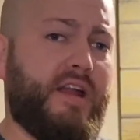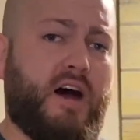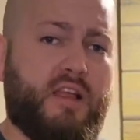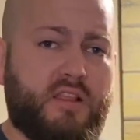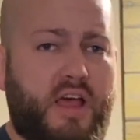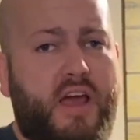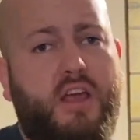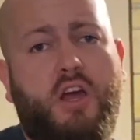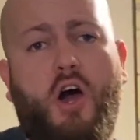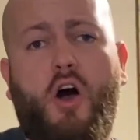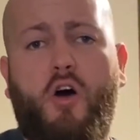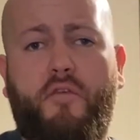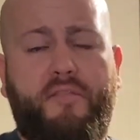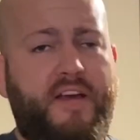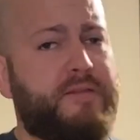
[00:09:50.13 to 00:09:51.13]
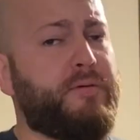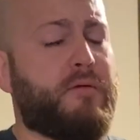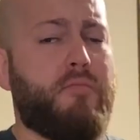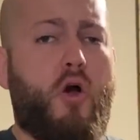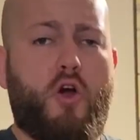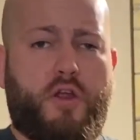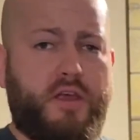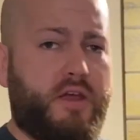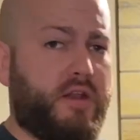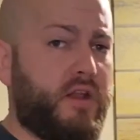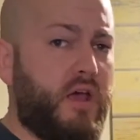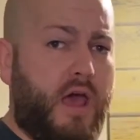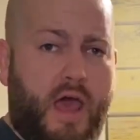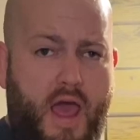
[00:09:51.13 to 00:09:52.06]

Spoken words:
on Letgo, Facebook Market,